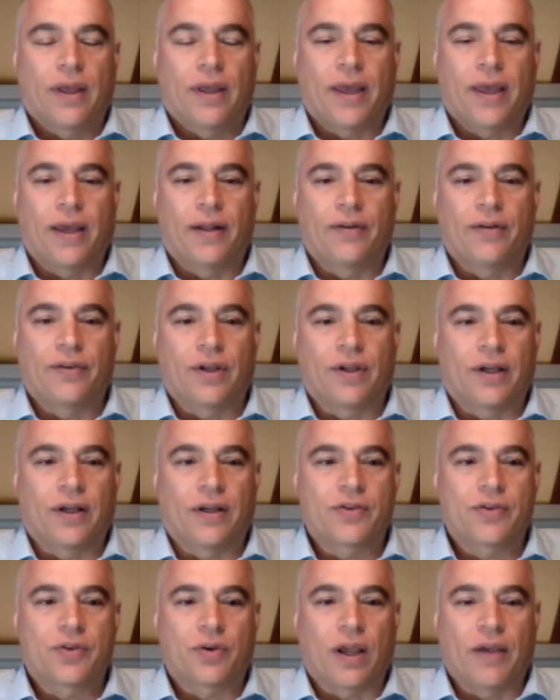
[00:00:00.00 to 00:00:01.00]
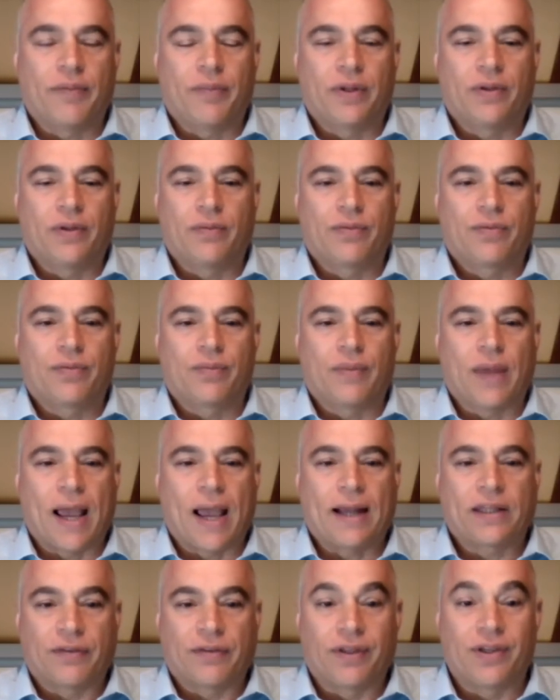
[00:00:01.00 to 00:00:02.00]
And so I've been
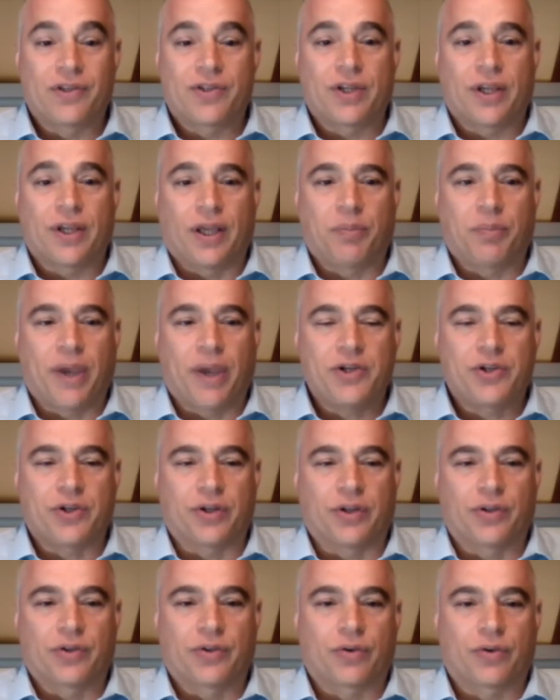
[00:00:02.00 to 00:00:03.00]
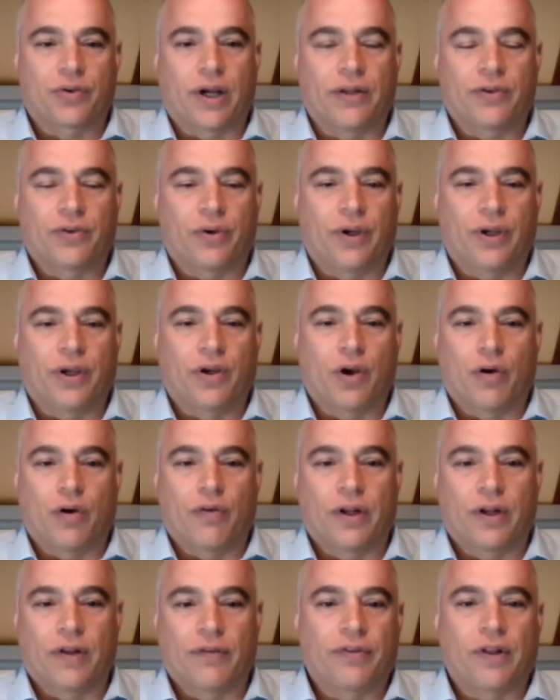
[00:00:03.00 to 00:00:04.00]
actively seeing patients during
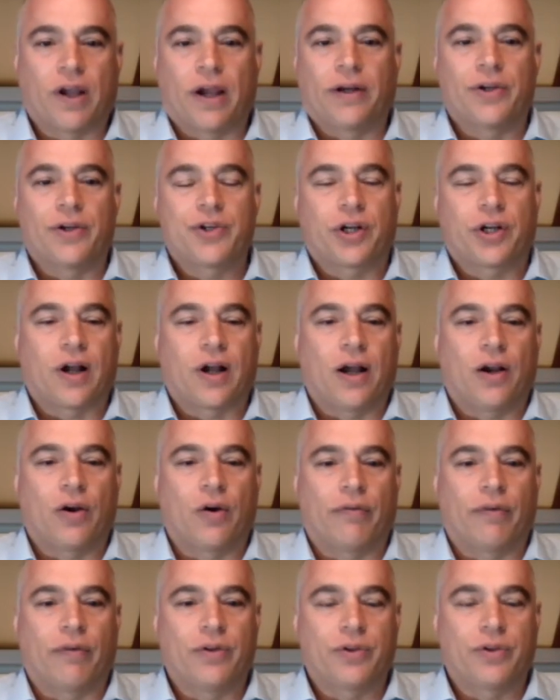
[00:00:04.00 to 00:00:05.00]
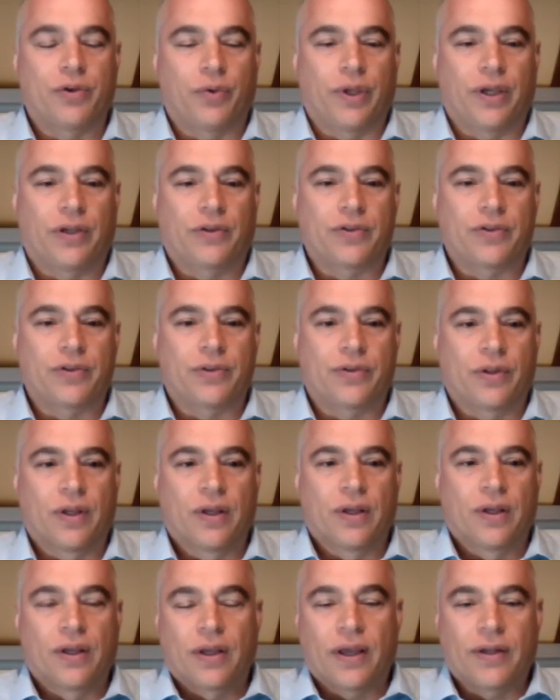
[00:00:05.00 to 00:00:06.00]
COVID and flying to Chicago every 2 weeks
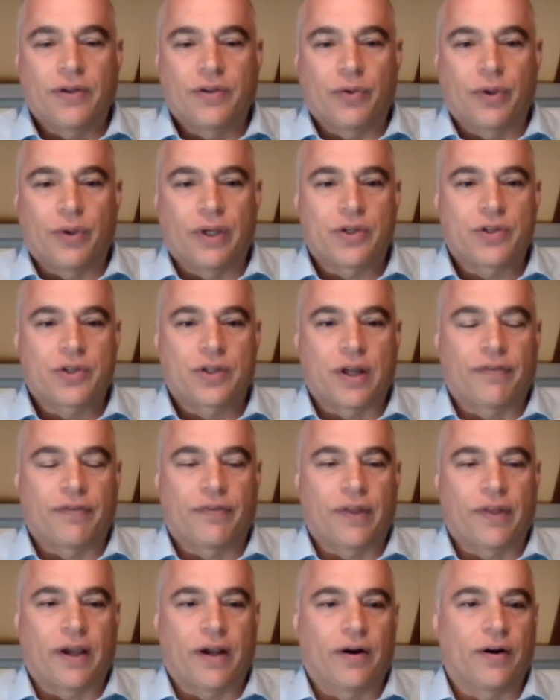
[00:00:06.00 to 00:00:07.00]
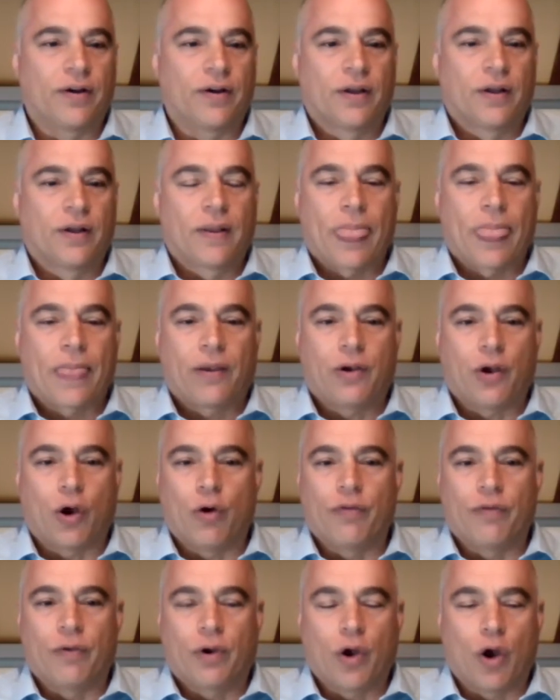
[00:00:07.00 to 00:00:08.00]
and doing stuff there.
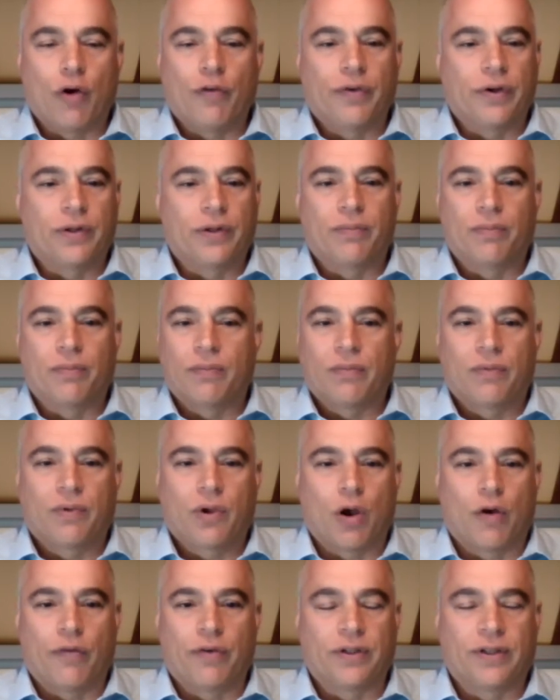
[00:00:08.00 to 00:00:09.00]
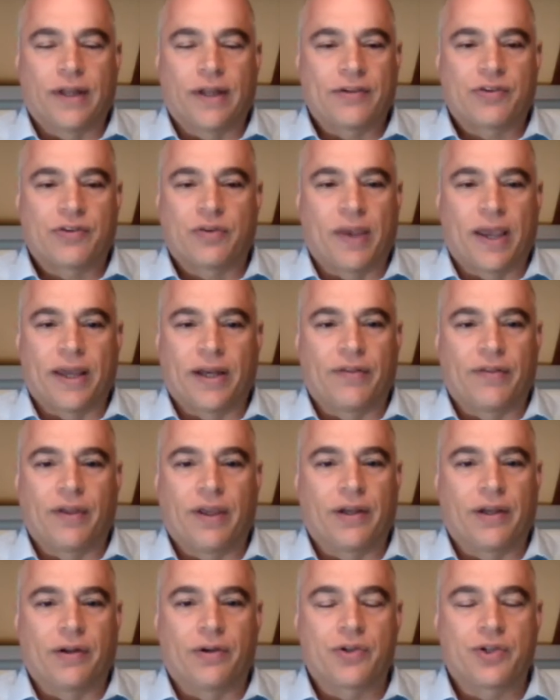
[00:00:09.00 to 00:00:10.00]
COVID decimated
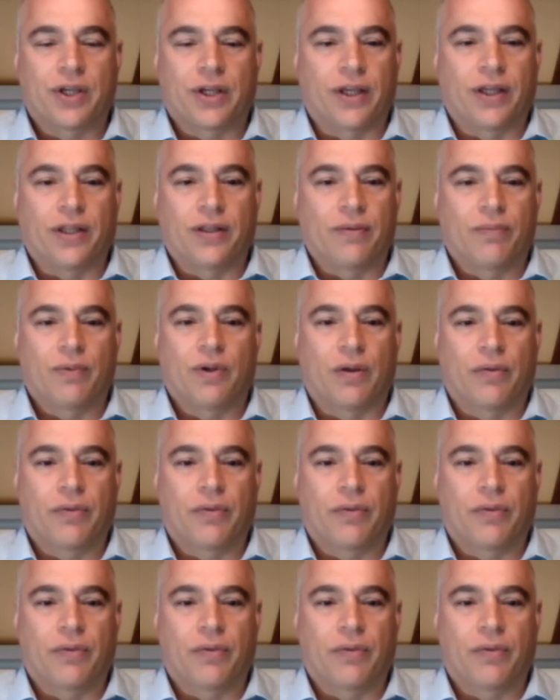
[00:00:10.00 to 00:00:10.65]
the inner city.